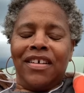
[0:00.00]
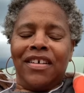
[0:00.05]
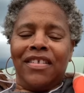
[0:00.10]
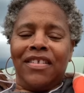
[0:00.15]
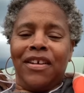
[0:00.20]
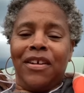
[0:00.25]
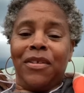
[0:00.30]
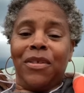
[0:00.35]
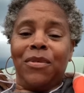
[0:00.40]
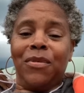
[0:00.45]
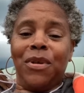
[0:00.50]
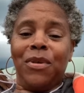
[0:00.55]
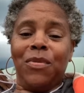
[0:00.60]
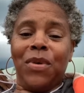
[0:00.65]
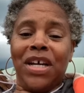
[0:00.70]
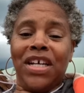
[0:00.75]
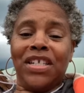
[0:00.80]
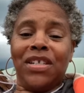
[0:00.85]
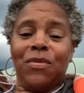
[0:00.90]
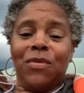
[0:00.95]
There are three
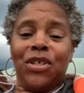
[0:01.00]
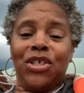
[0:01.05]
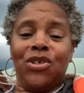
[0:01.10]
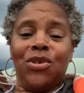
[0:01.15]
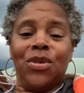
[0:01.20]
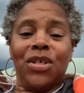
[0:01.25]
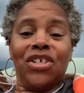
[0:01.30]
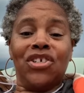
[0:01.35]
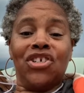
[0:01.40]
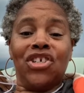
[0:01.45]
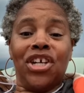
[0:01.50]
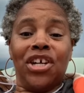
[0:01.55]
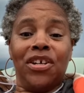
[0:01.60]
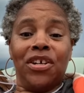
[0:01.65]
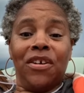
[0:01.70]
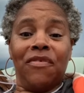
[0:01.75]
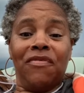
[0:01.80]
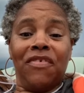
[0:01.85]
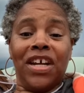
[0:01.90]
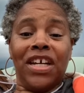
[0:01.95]
ways in which you can share your
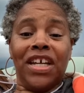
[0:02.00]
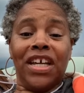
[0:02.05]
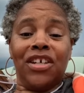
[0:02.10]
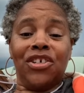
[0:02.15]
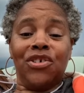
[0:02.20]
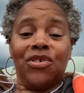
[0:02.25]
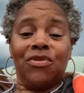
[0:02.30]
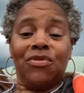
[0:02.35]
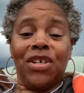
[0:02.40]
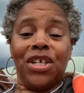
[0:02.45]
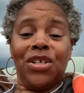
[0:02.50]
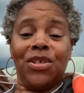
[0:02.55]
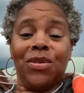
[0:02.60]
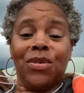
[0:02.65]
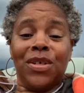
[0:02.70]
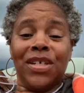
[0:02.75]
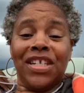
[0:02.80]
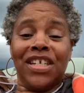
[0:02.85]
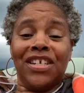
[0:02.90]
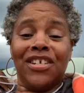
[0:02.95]
financial
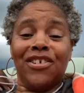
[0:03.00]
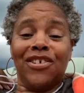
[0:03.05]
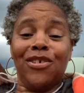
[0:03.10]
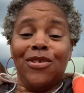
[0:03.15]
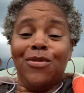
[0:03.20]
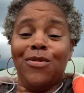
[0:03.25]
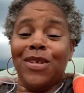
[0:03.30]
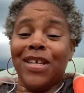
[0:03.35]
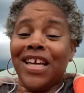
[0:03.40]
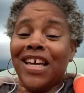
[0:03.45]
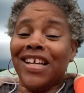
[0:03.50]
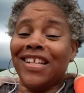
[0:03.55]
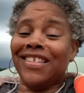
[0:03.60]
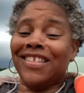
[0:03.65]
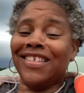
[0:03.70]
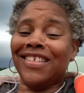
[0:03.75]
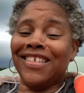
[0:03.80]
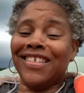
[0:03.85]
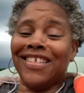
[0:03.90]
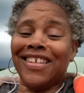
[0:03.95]
resources. You can
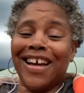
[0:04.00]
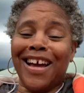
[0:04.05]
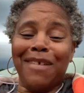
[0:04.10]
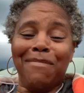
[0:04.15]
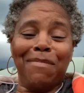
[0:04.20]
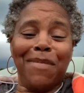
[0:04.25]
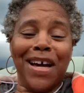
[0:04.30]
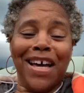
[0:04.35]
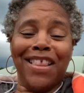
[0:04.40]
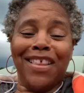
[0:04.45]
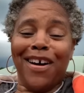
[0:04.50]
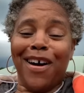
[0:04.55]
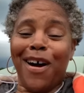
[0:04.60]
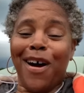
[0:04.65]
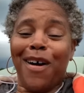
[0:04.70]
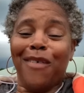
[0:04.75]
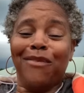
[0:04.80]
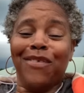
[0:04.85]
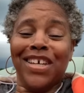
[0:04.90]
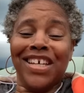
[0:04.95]
stop by the
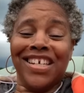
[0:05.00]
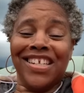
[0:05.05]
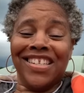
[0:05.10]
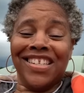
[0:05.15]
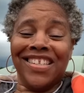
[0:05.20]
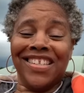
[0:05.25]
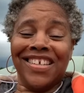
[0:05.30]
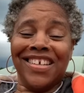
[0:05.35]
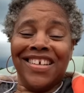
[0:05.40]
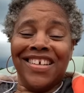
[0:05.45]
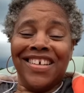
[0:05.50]
office,